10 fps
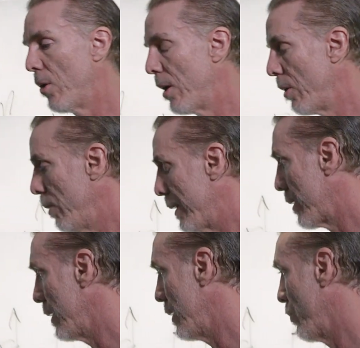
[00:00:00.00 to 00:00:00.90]
Or
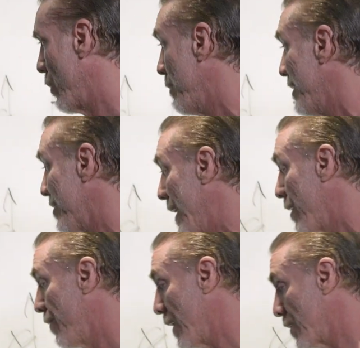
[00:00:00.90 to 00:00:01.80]
with the Riemann
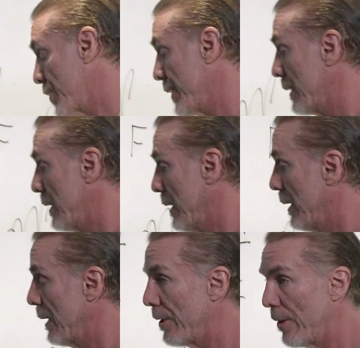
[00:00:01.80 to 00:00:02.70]
zeta function,
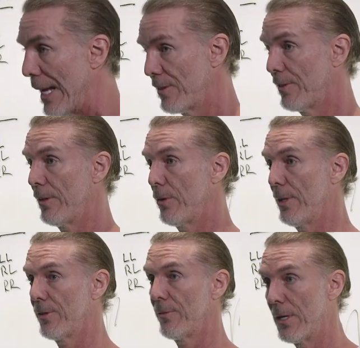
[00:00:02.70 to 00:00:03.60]
that's a
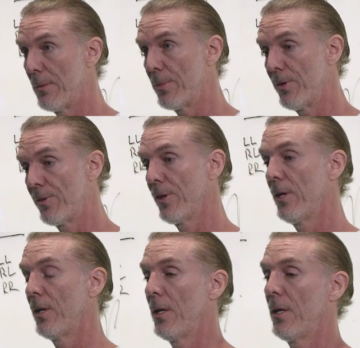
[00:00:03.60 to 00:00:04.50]
series of numbers.
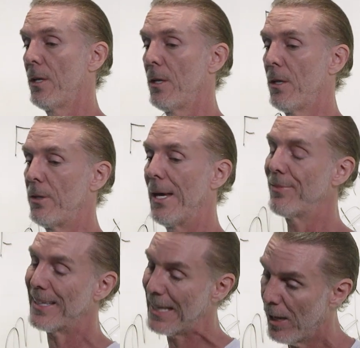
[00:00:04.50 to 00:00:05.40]
You
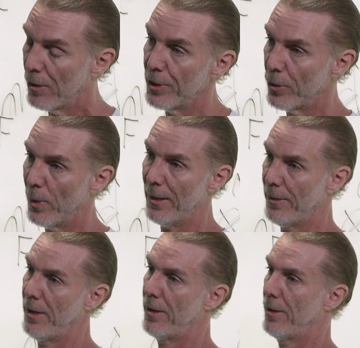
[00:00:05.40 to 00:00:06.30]
have to count your way
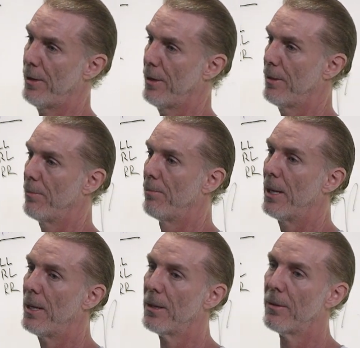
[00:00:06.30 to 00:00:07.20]
there.
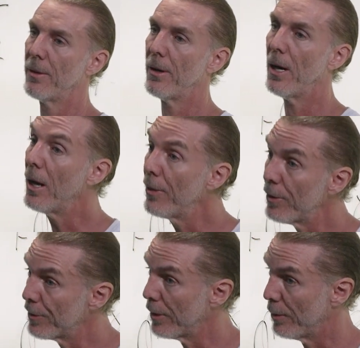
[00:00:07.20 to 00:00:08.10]
But there are
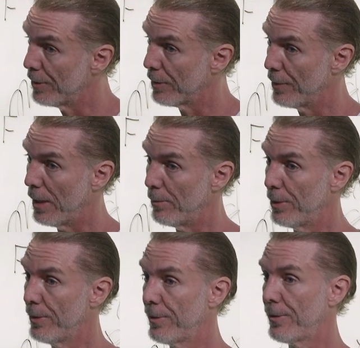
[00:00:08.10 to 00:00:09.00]
other series of
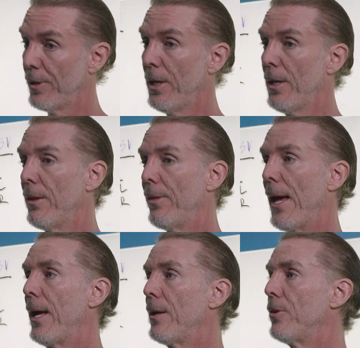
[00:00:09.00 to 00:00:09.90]
numbers
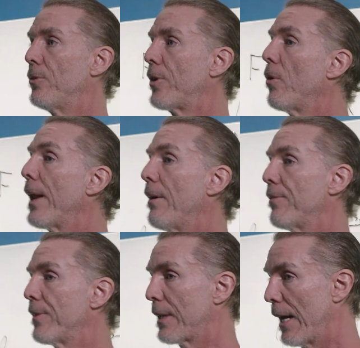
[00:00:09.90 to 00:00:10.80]
that you don't
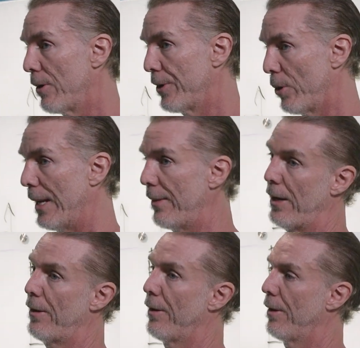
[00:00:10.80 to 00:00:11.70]
have to count your way
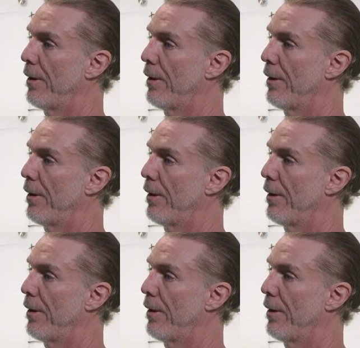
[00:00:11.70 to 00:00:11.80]
there.